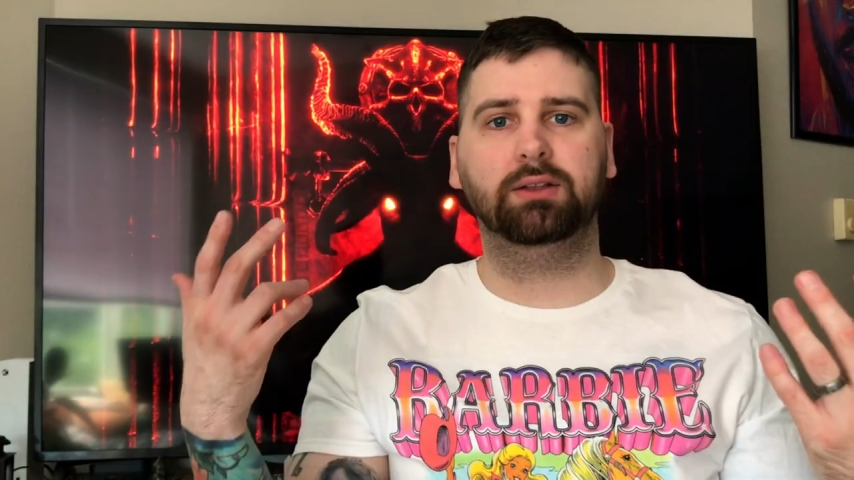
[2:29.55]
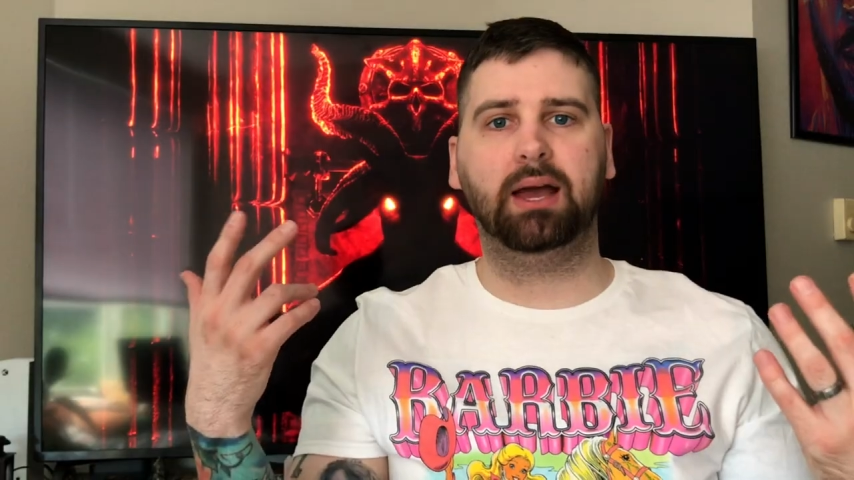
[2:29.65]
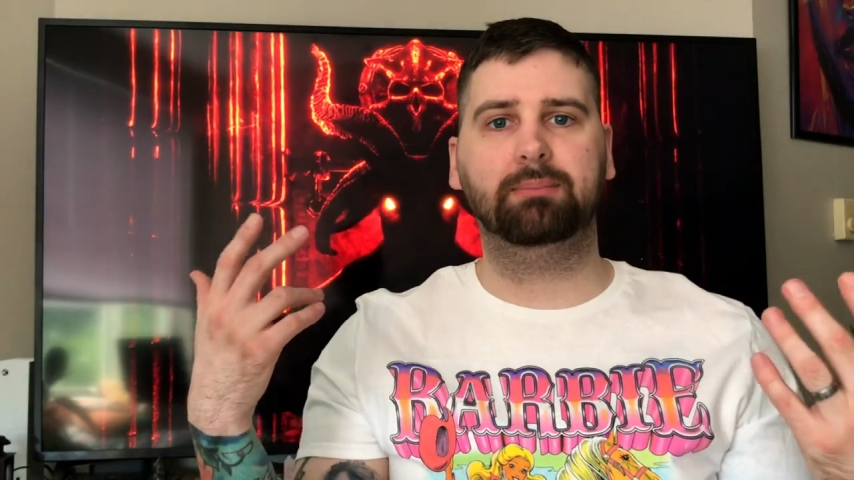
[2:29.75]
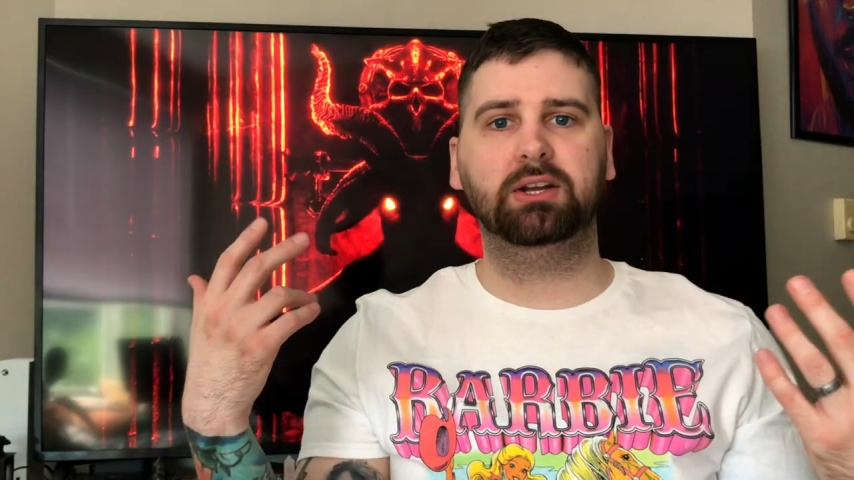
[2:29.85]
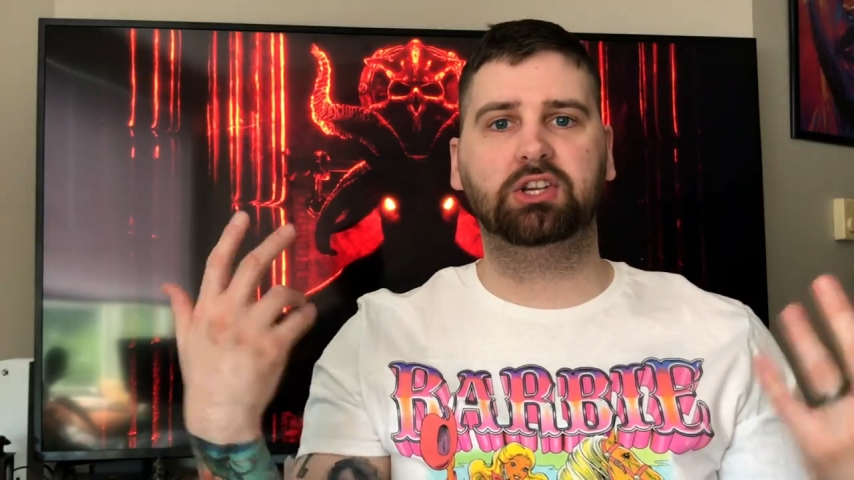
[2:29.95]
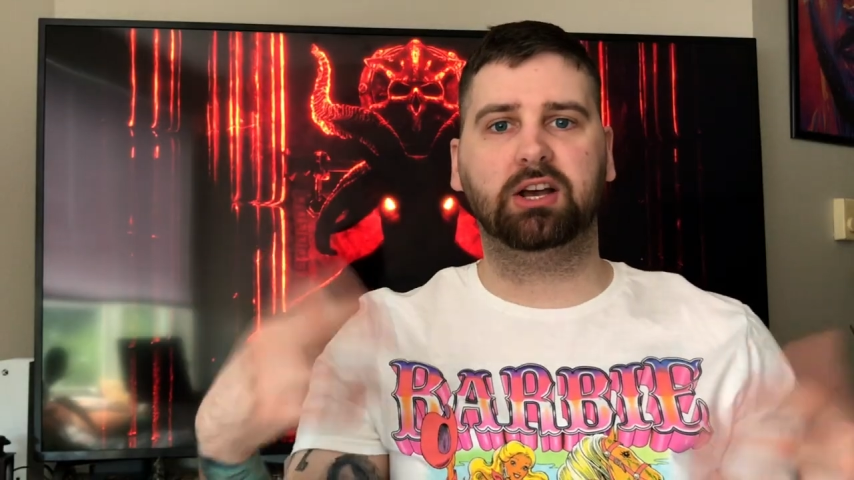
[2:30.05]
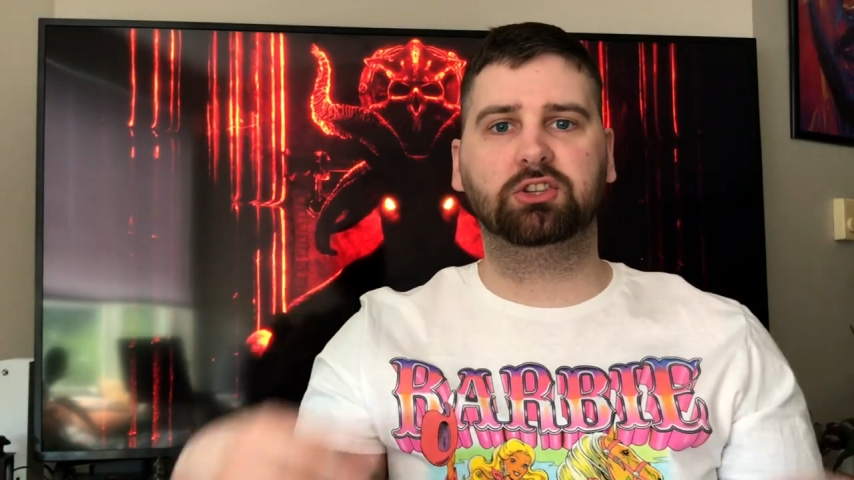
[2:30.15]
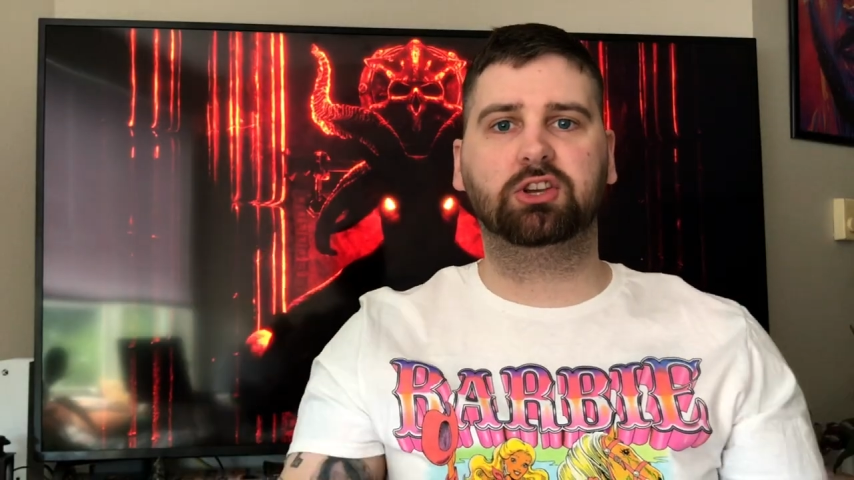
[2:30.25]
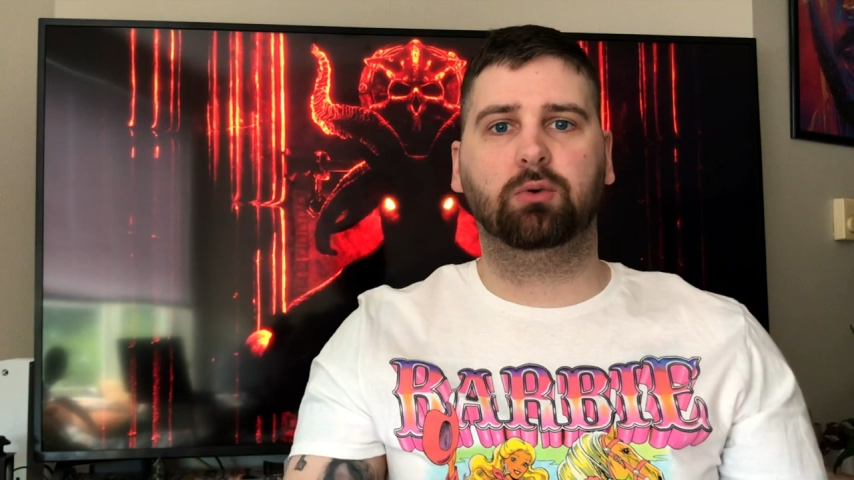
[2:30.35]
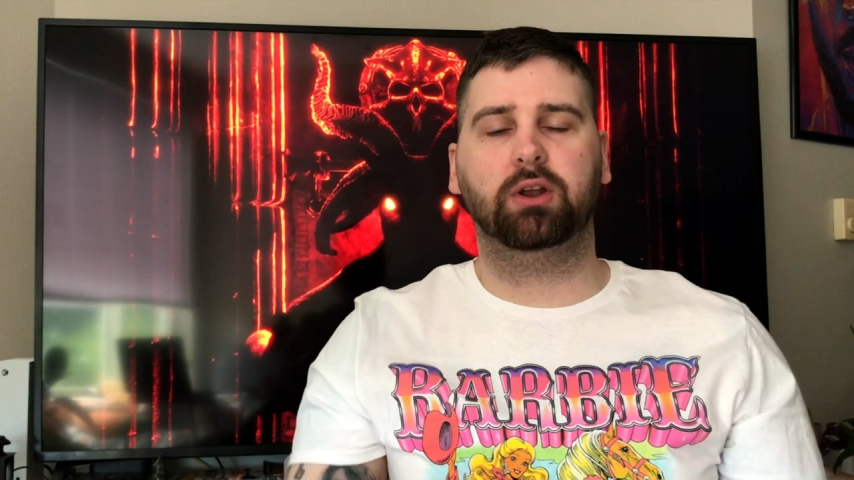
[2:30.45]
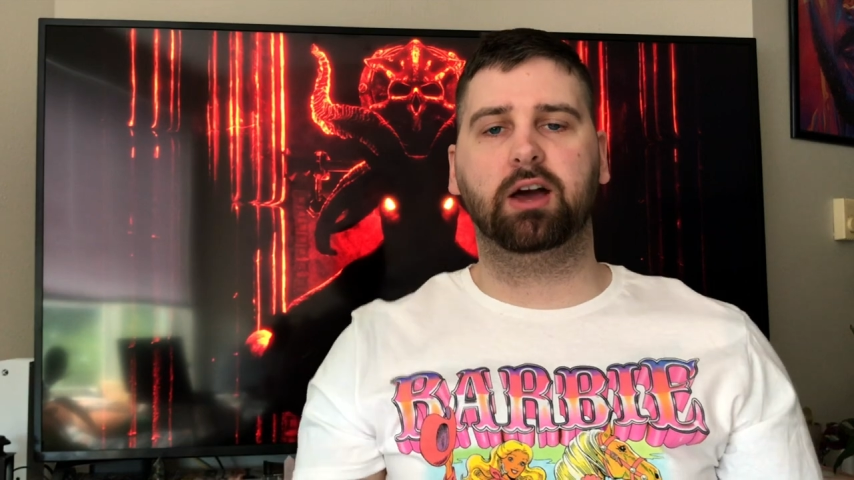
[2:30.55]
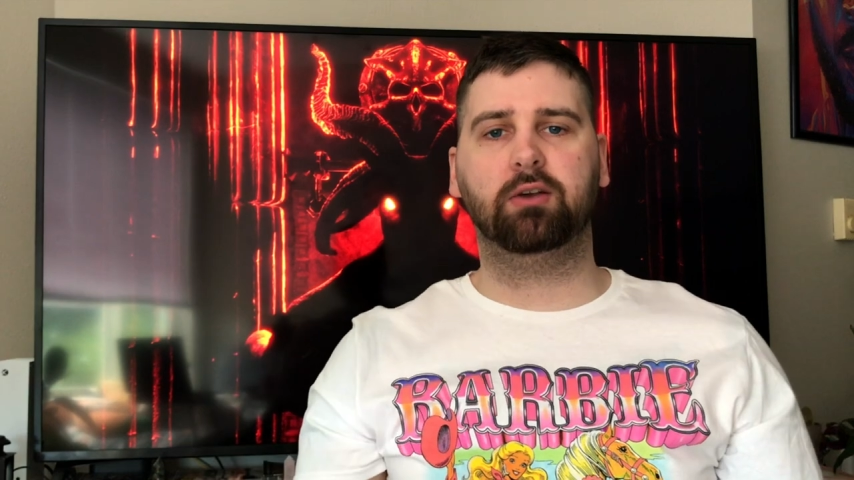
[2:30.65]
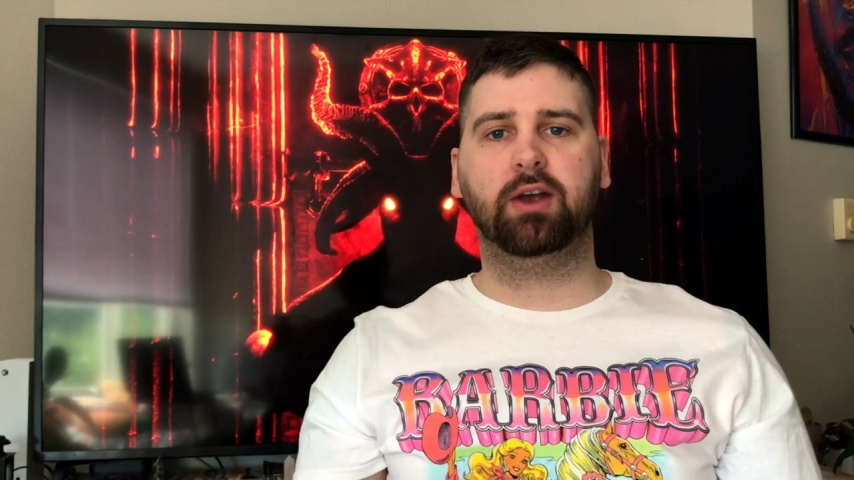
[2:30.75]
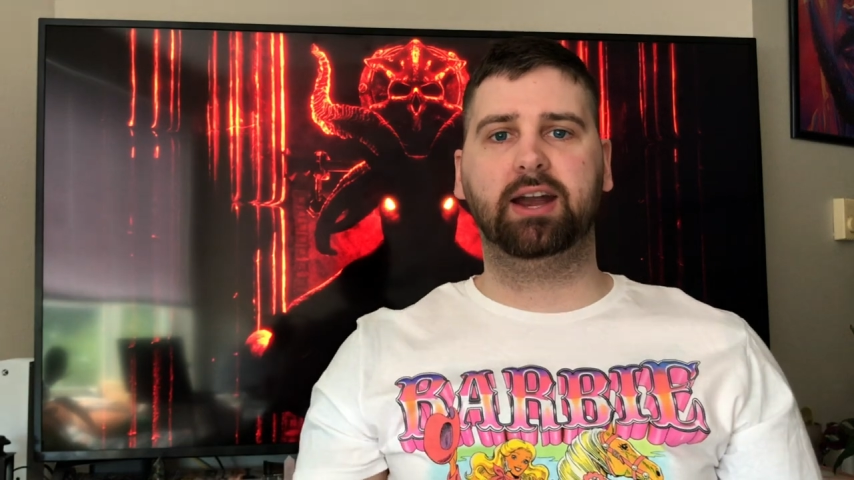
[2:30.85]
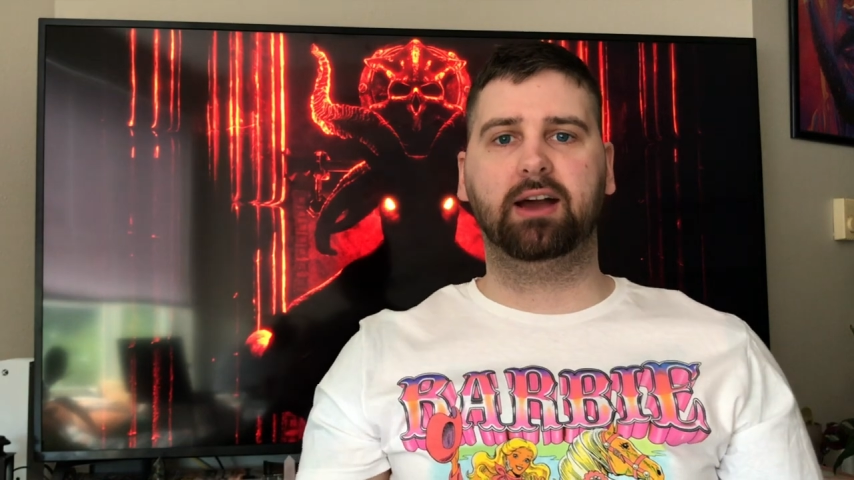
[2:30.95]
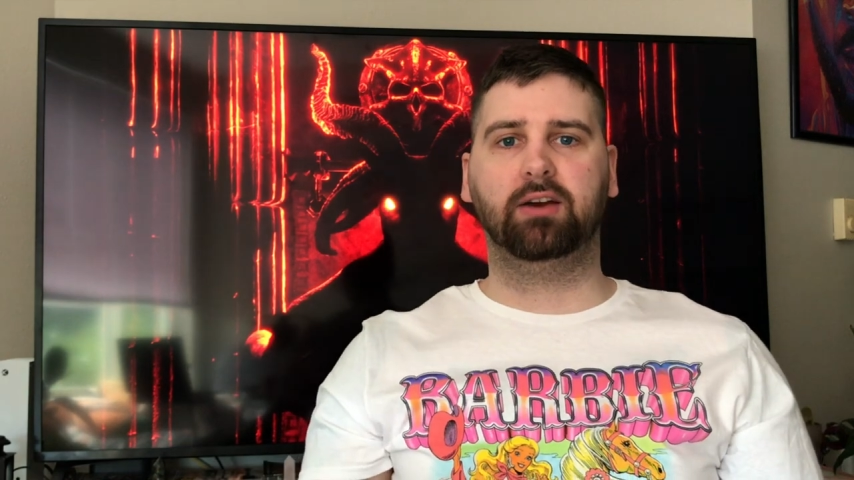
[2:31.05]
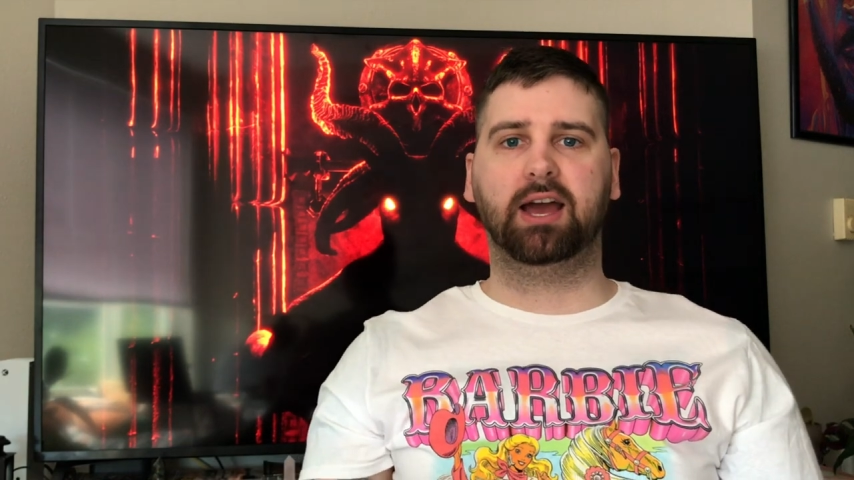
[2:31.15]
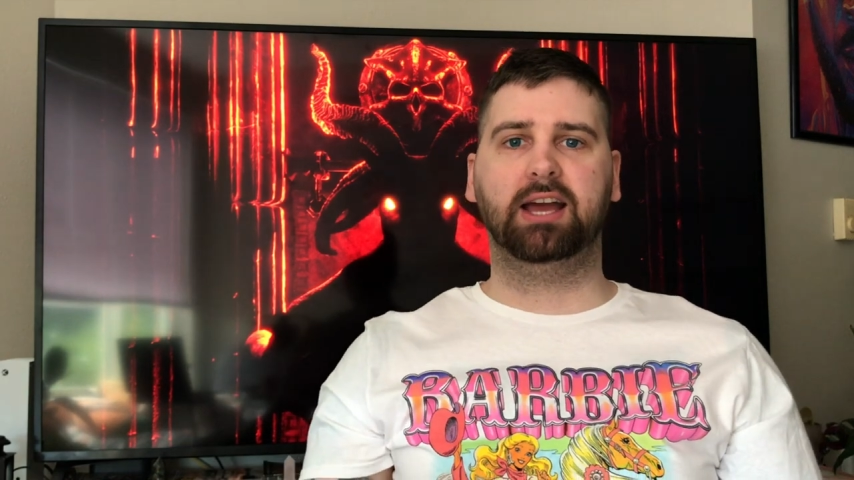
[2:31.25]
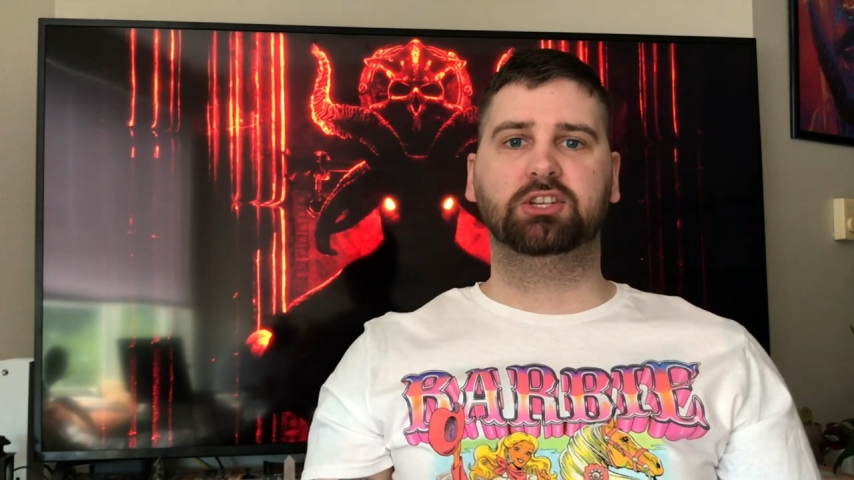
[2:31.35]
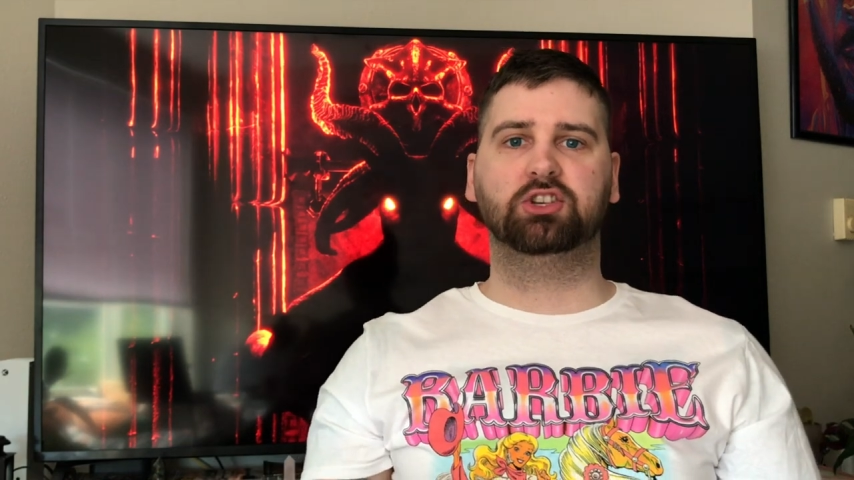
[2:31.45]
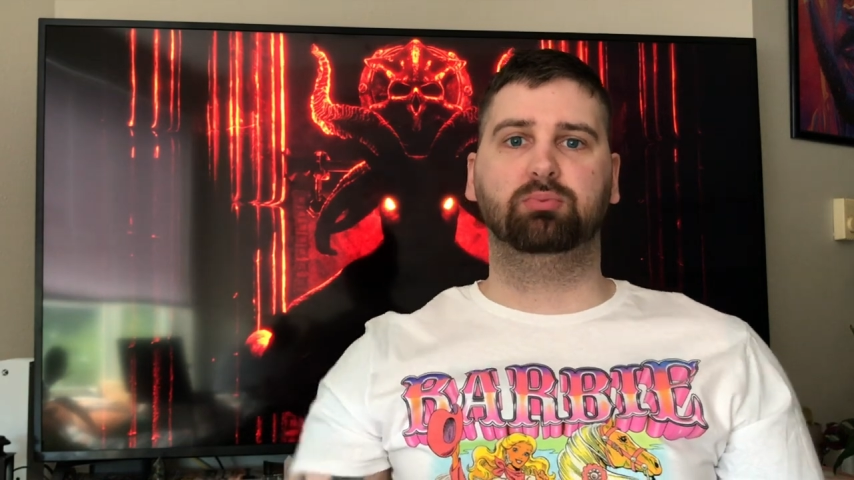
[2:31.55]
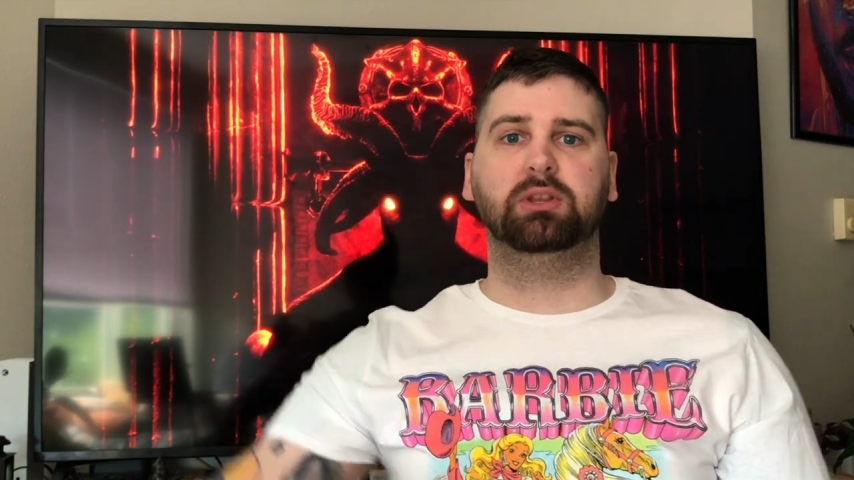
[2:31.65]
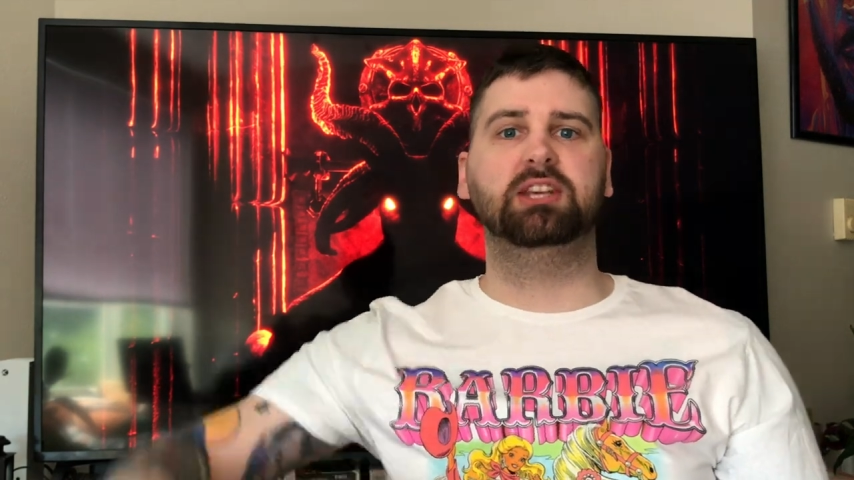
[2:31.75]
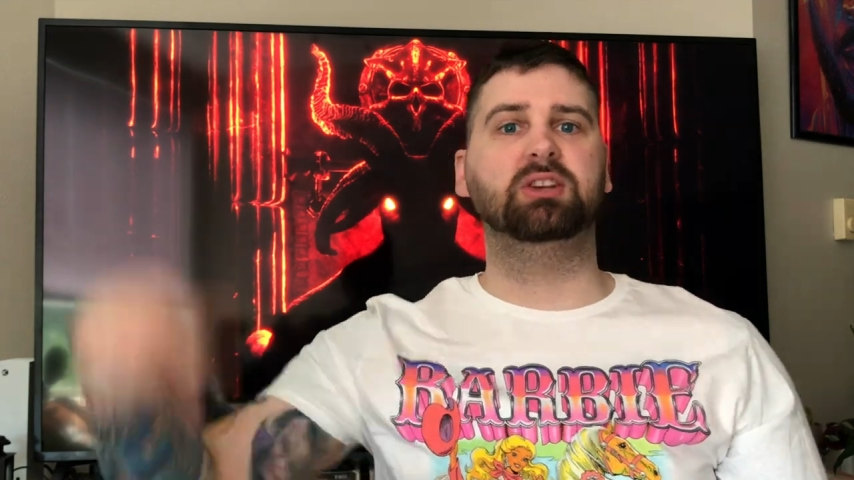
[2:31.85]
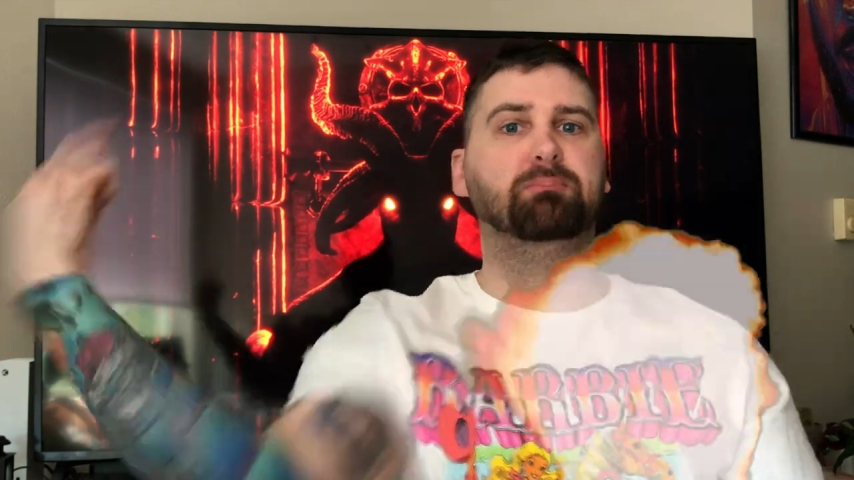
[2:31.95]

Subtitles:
not much else going on right now, guys, so please hit